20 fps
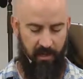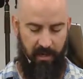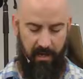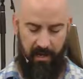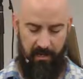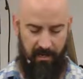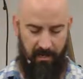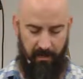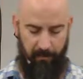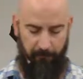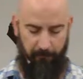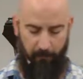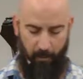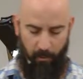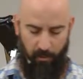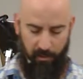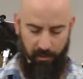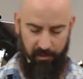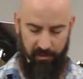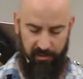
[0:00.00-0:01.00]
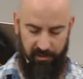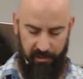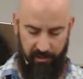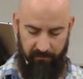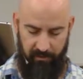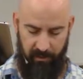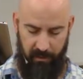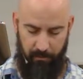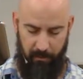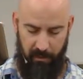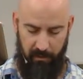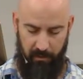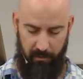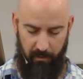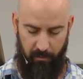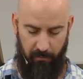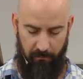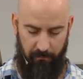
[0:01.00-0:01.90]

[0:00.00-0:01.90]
and any foreigners living among you.